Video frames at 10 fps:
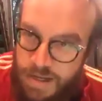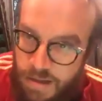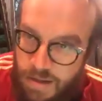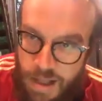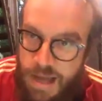A
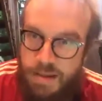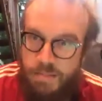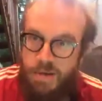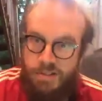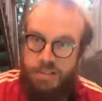lot of them are
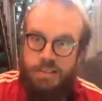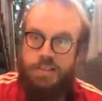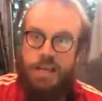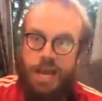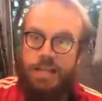just like,
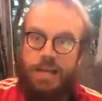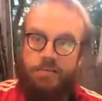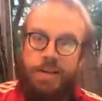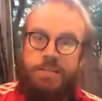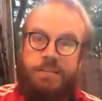I like
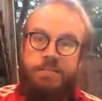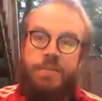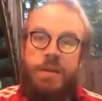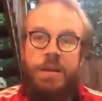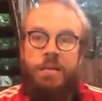racism,
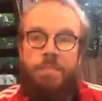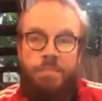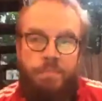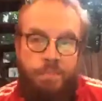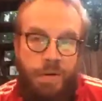
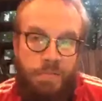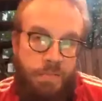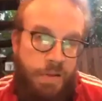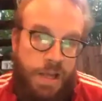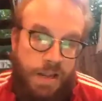but a
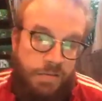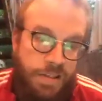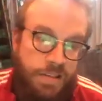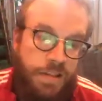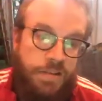lot of the
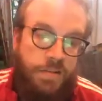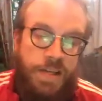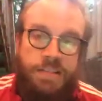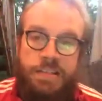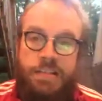reason that they're
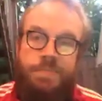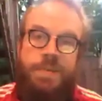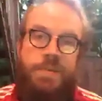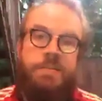racist is because